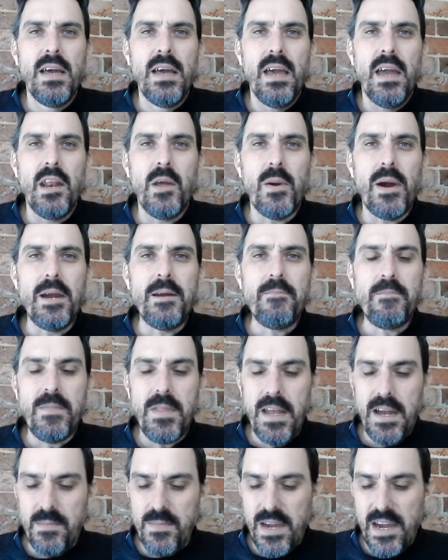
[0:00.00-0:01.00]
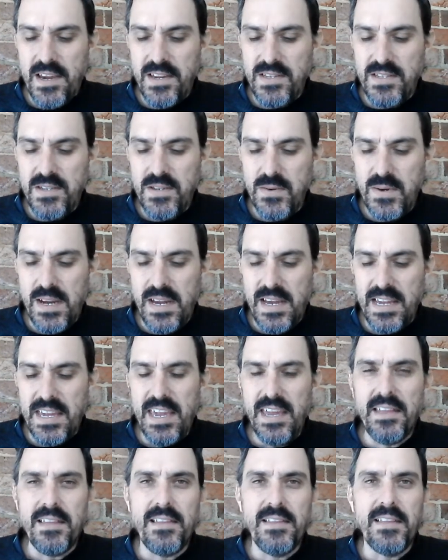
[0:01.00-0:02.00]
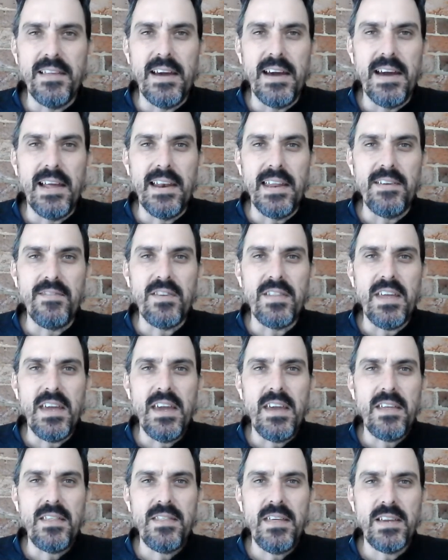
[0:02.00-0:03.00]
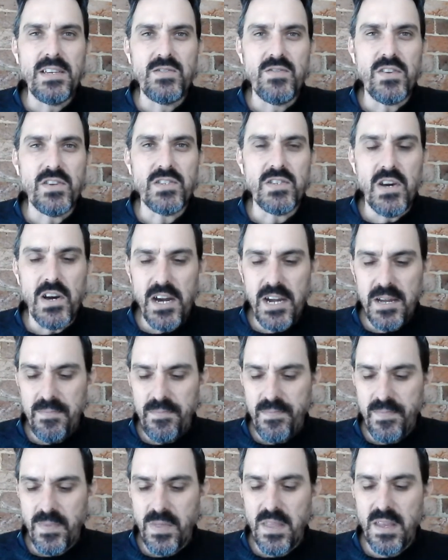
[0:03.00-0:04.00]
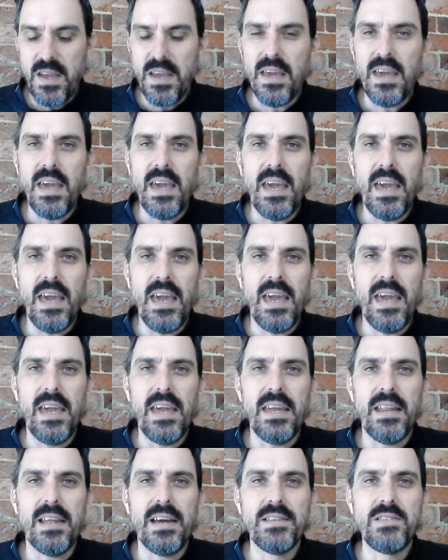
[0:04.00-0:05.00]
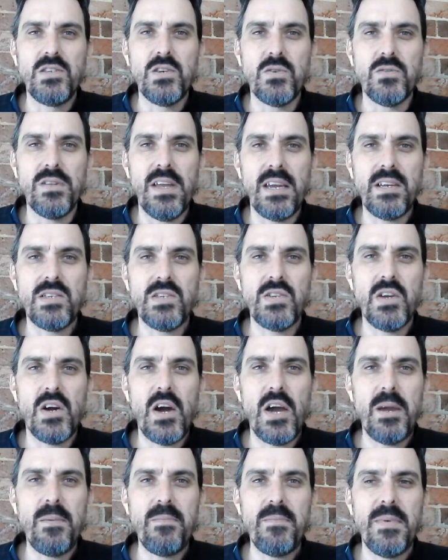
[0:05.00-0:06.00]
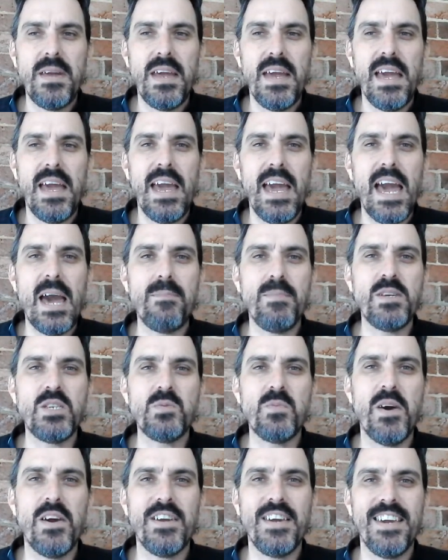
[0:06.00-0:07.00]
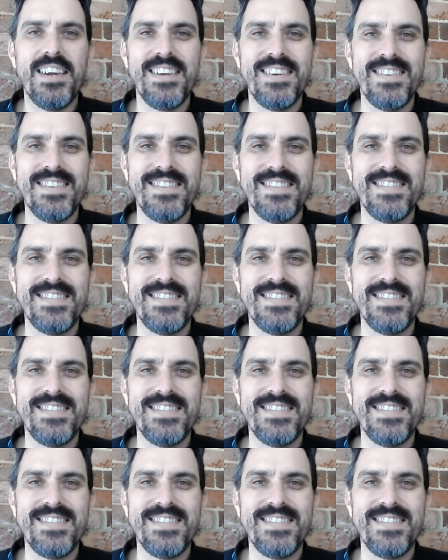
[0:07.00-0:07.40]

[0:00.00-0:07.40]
Anyway, I'm going to again leave it there. Thanks for your time, and until next time, happy smoking.